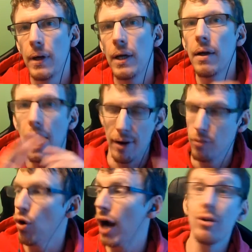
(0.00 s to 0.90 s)
Anyway,
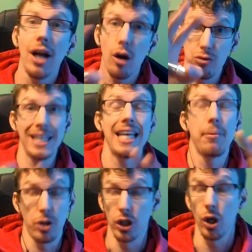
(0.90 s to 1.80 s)
I really am
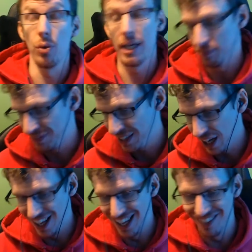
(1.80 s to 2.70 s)
going to go
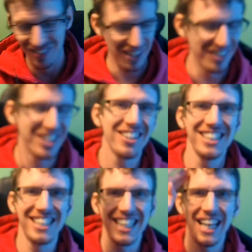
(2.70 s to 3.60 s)
now. So you guys
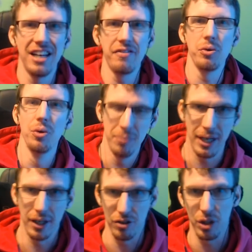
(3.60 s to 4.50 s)
take care. I love you all,
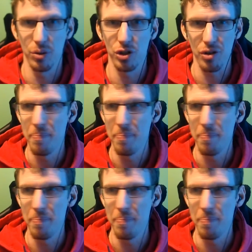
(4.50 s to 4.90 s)
and I'll see you in the stream.